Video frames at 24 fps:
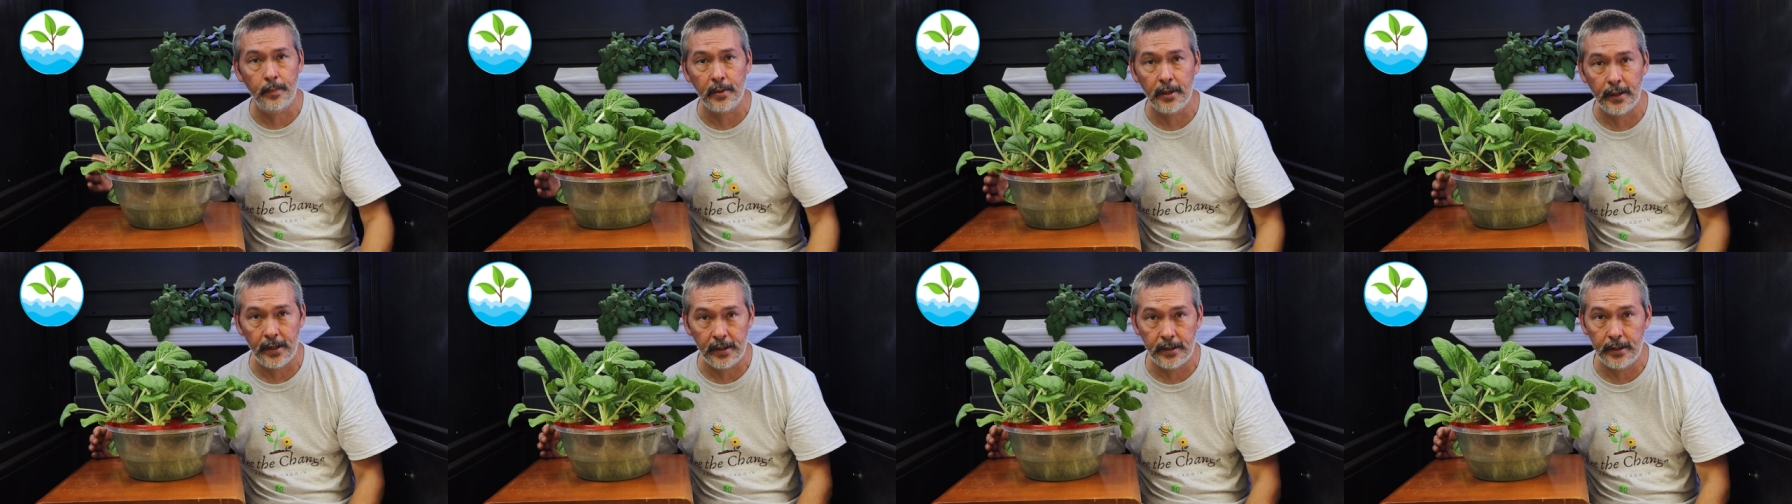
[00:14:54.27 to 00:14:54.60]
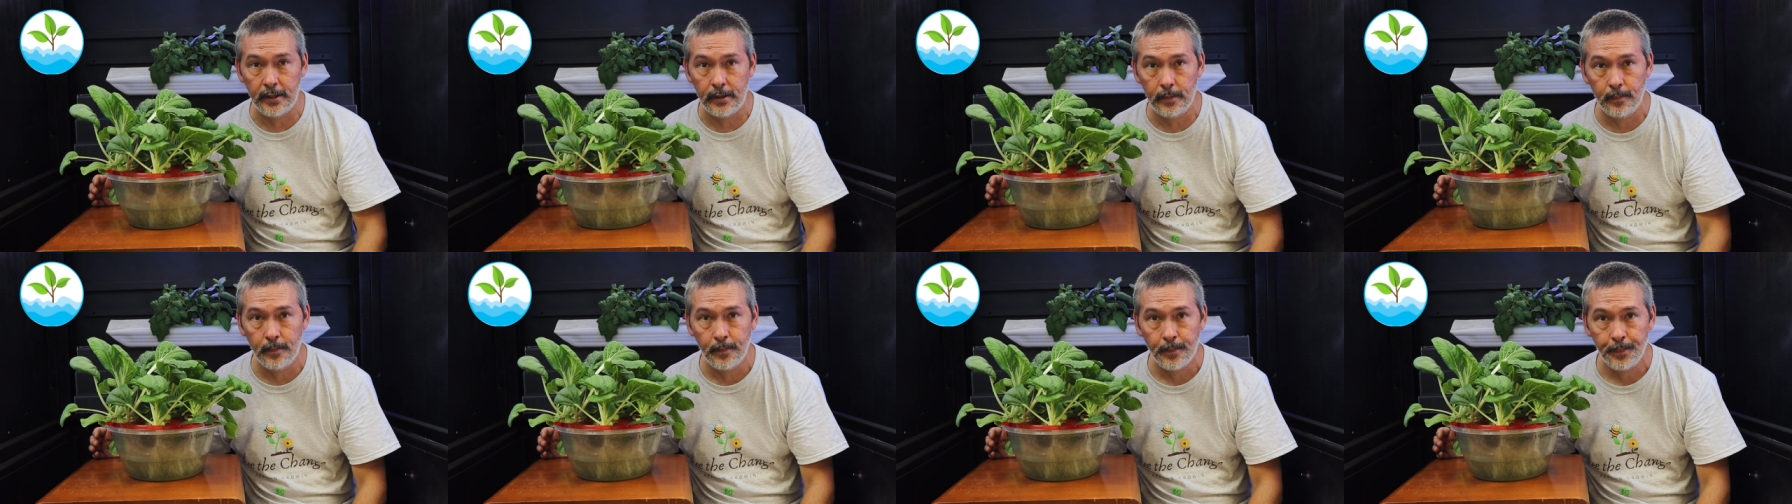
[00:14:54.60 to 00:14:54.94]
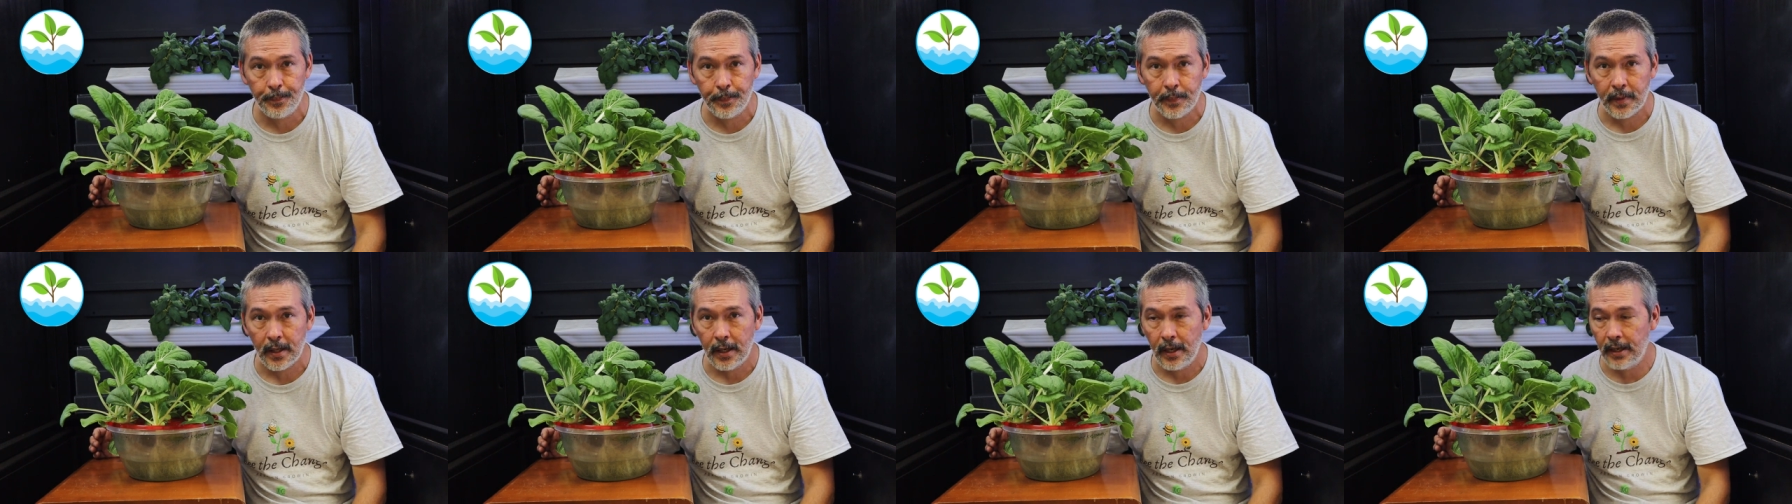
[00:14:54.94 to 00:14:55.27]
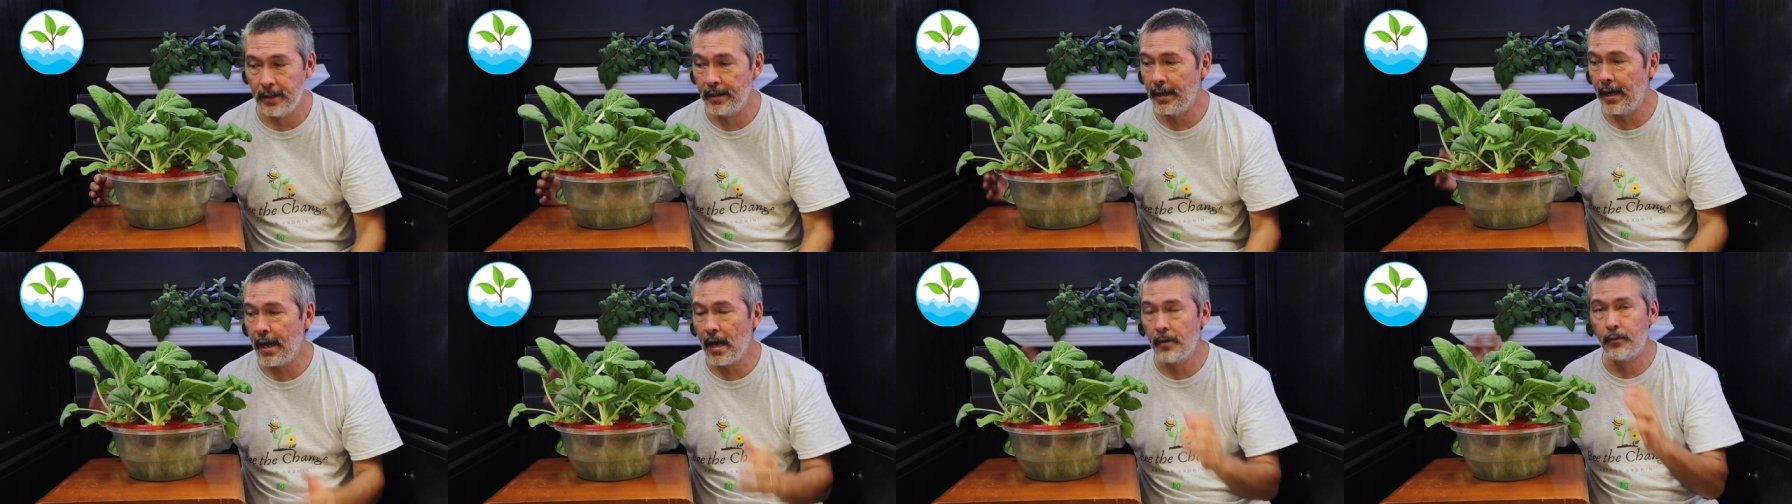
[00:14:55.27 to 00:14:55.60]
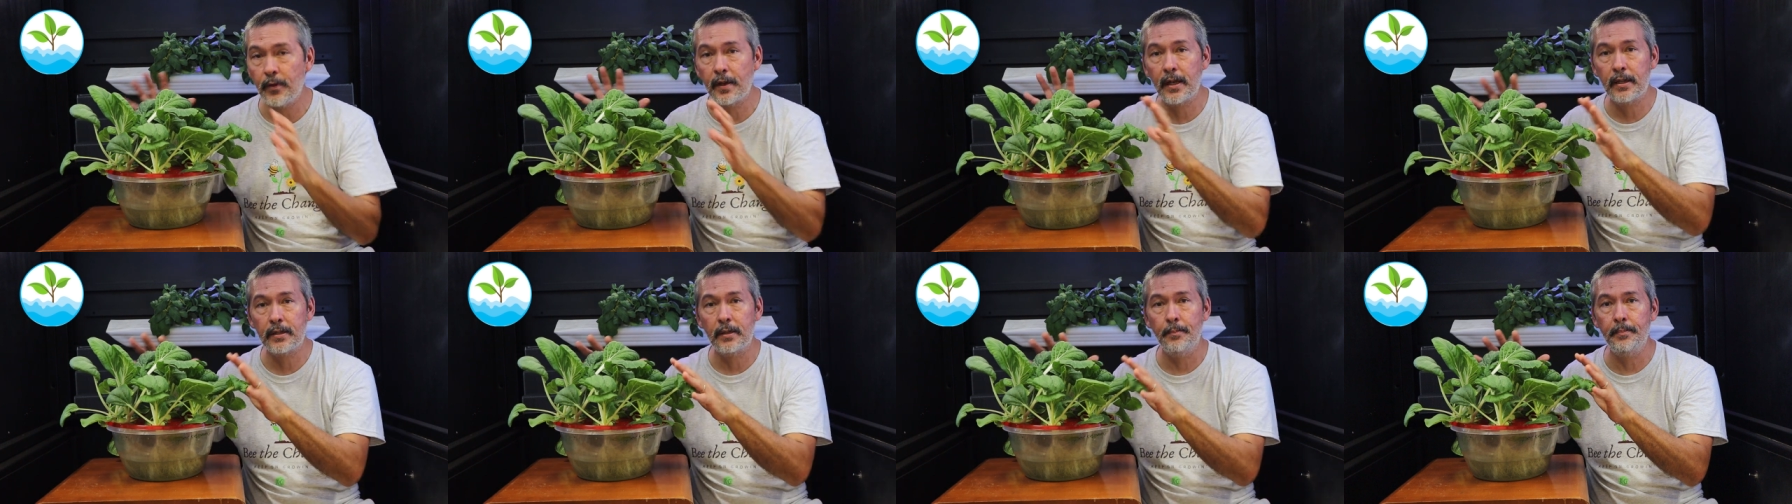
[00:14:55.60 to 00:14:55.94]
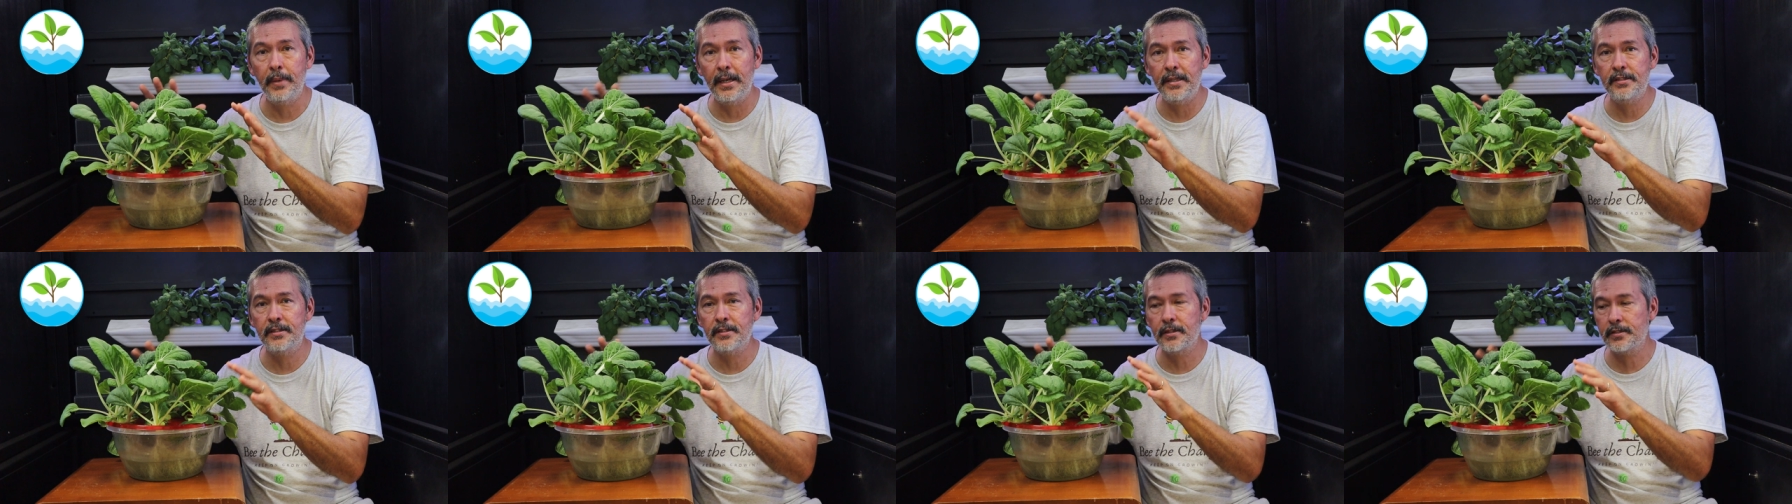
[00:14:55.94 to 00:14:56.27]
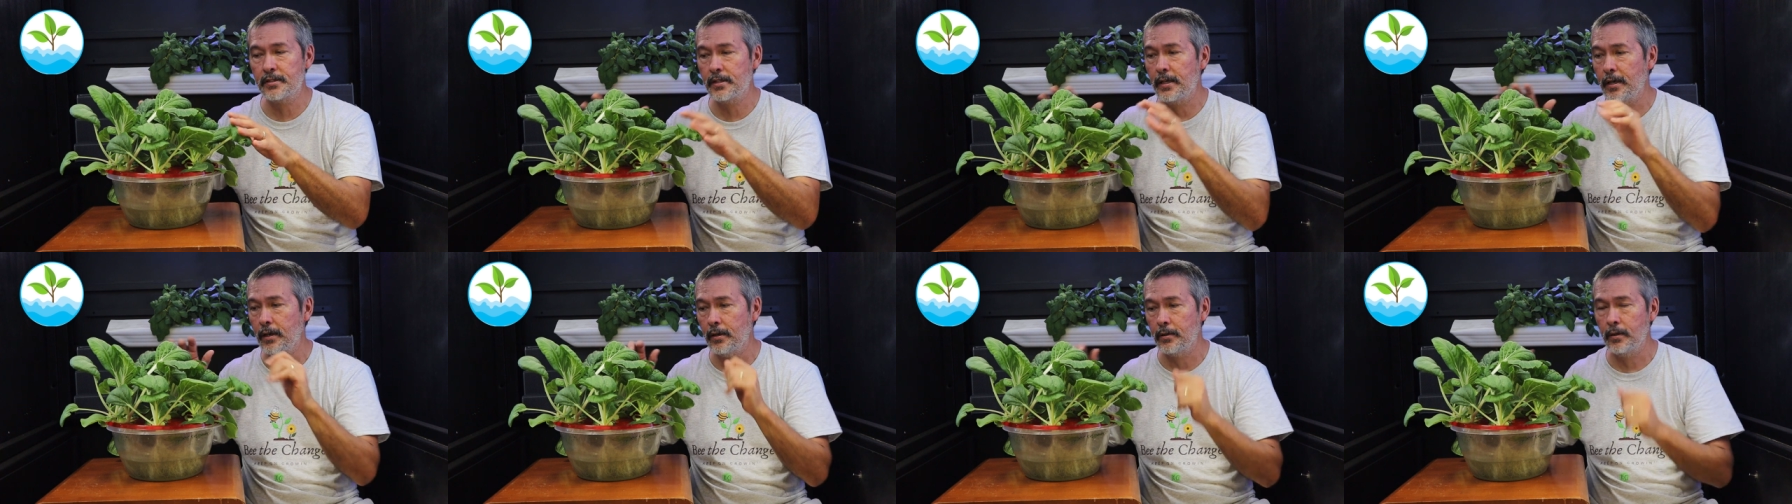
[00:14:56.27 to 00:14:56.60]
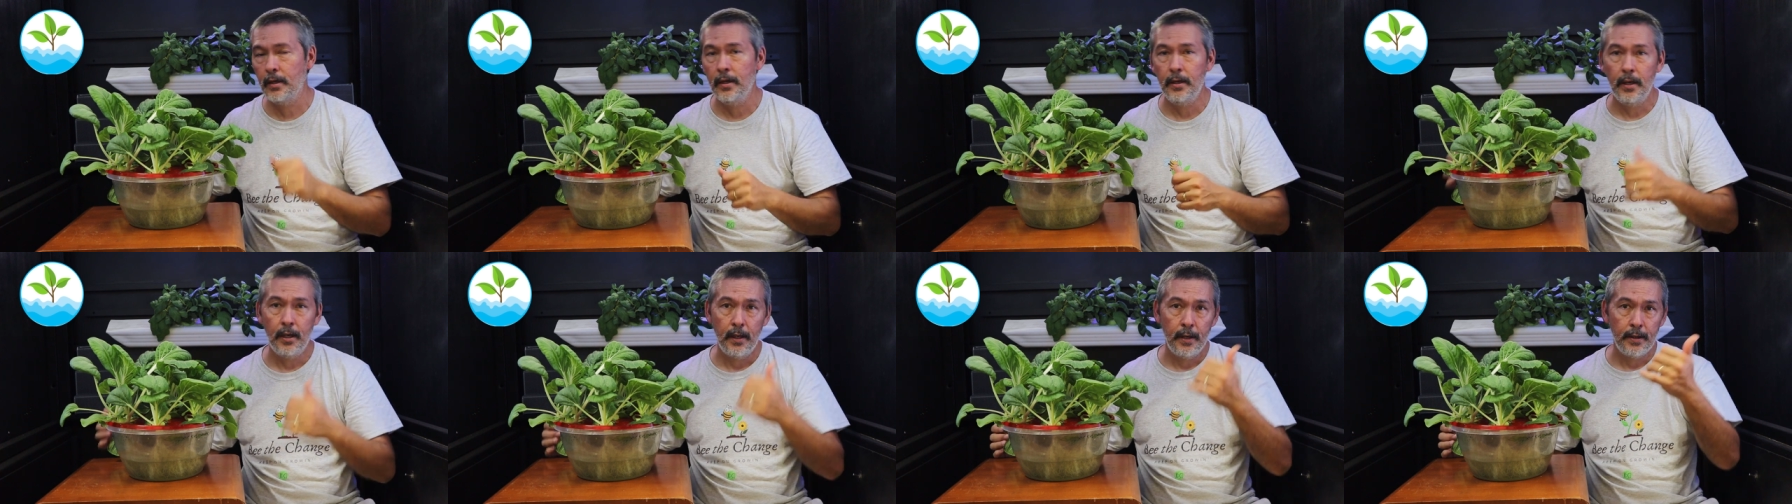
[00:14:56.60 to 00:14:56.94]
plant in, and they haven't got the basics down.